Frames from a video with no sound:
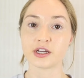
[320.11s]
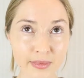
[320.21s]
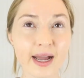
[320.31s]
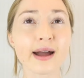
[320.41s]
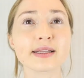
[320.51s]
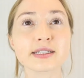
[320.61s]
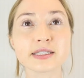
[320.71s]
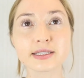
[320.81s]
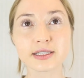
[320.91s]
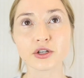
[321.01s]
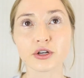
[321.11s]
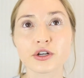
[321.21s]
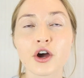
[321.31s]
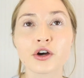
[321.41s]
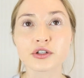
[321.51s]
My eyelashes
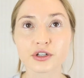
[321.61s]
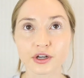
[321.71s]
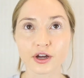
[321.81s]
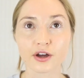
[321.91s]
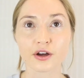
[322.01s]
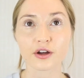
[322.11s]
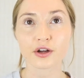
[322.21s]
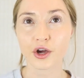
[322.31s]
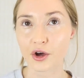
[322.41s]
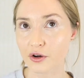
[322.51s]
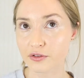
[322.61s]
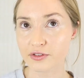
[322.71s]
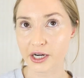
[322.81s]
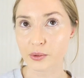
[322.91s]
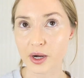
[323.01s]
don't hold a curl
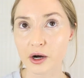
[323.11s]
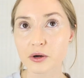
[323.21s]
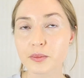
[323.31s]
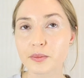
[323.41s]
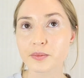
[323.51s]
very well.